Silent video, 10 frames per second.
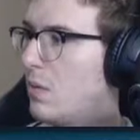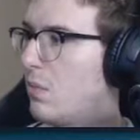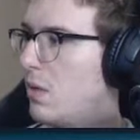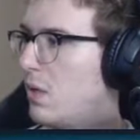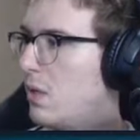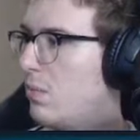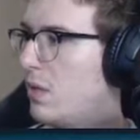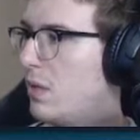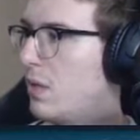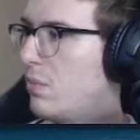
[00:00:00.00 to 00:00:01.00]
Blah,
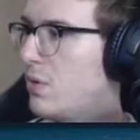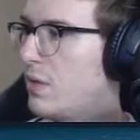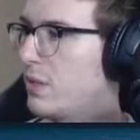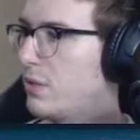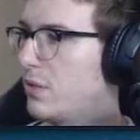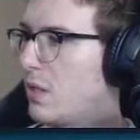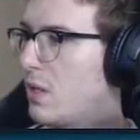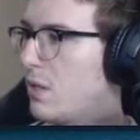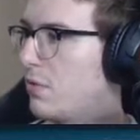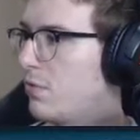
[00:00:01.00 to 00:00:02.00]
blah, boring
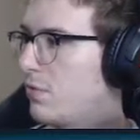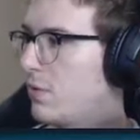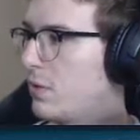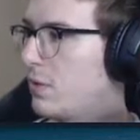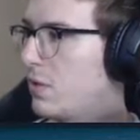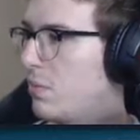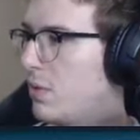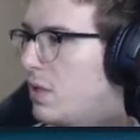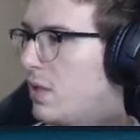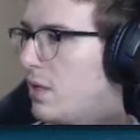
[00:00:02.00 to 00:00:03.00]
stuff. Let's
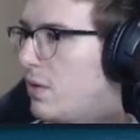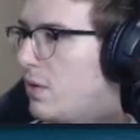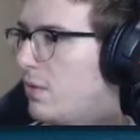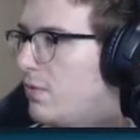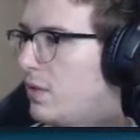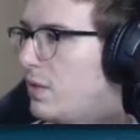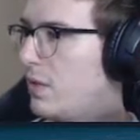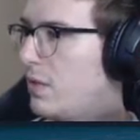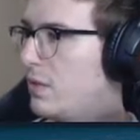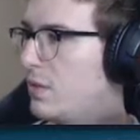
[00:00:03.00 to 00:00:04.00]
apply all of
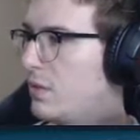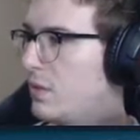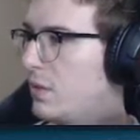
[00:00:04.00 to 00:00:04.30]
these.